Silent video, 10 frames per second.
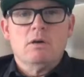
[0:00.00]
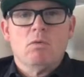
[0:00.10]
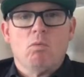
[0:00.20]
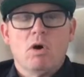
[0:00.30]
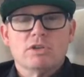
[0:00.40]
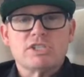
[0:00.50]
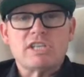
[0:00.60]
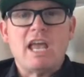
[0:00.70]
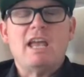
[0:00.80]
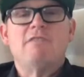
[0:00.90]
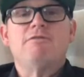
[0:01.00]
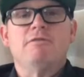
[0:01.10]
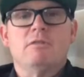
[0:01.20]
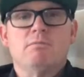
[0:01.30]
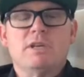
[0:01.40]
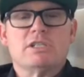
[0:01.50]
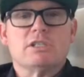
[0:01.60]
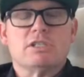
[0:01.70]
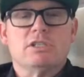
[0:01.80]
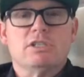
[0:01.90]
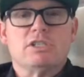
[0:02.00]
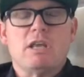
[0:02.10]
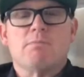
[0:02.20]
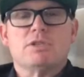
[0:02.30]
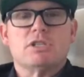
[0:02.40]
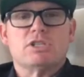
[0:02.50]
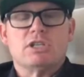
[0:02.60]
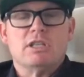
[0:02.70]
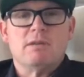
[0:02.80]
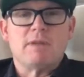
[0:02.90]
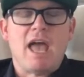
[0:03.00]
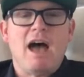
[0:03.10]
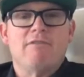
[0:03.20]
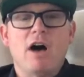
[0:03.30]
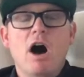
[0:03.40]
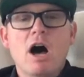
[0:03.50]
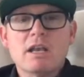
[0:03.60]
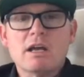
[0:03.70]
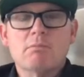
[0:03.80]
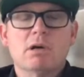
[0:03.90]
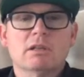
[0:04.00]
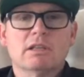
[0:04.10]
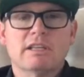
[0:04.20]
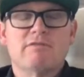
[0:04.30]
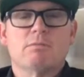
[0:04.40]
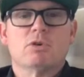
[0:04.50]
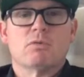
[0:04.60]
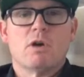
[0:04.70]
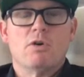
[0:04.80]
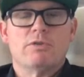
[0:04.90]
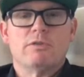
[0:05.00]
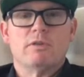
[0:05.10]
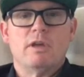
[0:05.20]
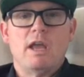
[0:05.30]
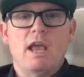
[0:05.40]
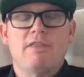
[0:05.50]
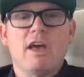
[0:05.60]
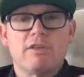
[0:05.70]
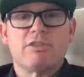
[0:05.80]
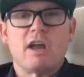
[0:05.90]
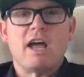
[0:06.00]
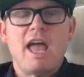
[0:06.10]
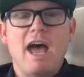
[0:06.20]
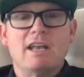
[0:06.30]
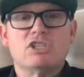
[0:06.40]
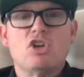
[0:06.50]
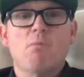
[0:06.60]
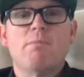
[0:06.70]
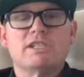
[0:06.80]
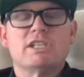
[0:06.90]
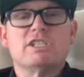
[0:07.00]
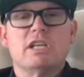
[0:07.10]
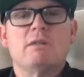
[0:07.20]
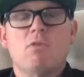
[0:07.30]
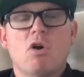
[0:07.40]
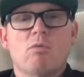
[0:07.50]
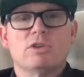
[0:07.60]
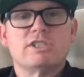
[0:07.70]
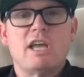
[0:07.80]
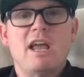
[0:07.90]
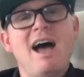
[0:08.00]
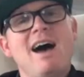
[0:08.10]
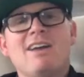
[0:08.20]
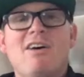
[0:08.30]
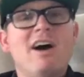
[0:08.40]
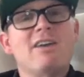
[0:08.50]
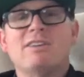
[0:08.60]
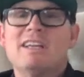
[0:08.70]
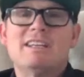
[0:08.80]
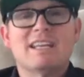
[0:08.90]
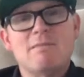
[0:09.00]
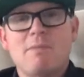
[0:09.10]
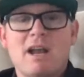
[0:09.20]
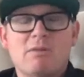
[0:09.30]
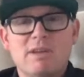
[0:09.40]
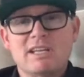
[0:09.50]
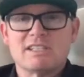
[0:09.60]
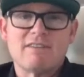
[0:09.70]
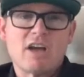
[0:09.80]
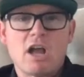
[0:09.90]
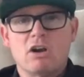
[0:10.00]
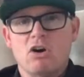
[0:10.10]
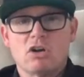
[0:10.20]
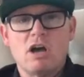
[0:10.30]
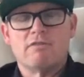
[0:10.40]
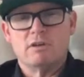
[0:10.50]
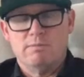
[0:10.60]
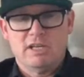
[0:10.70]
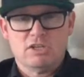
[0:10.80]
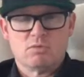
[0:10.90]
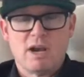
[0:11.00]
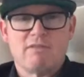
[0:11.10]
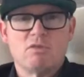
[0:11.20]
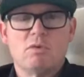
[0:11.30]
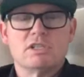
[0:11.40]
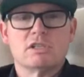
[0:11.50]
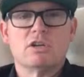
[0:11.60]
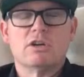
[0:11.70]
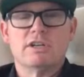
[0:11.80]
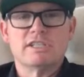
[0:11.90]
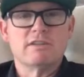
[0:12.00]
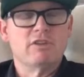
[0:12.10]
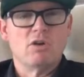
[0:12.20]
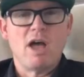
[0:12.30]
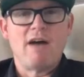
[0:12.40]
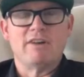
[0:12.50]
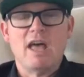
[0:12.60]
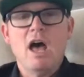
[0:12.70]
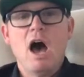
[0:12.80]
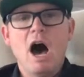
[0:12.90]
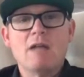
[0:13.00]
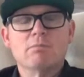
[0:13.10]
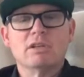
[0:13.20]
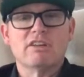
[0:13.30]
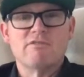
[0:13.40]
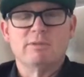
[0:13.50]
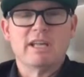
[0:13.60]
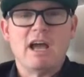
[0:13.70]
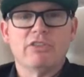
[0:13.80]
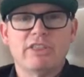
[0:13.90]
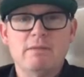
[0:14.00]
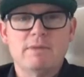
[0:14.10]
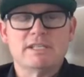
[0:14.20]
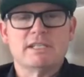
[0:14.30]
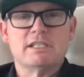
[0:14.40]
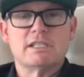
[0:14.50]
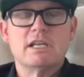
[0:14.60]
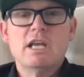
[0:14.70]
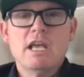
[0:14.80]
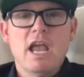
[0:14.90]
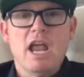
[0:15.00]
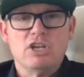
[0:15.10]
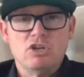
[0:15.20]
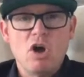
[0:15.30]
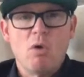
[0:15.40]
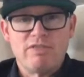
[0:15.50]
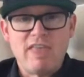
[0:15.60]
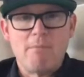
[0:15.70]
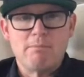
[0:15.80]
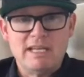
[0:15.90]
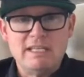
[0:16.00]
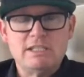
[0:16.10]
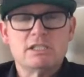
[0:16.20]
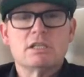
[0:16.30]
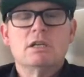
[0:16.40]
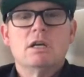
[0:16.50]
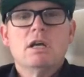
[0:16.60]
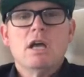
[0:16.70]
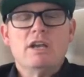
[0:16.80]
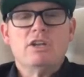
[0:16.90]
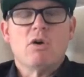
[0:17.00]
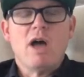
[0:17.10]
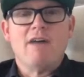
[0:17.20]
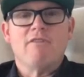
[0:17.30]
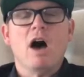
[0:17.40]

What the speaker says: will save businesses and position them to have unbelievable growth. And the other thought I had is, no business anymore will say, oh no, I don't need to get better because I've got it all covered. Because what everyone's learned is, if you don't have an unbelievably healthy business and you know what that means, and you don't have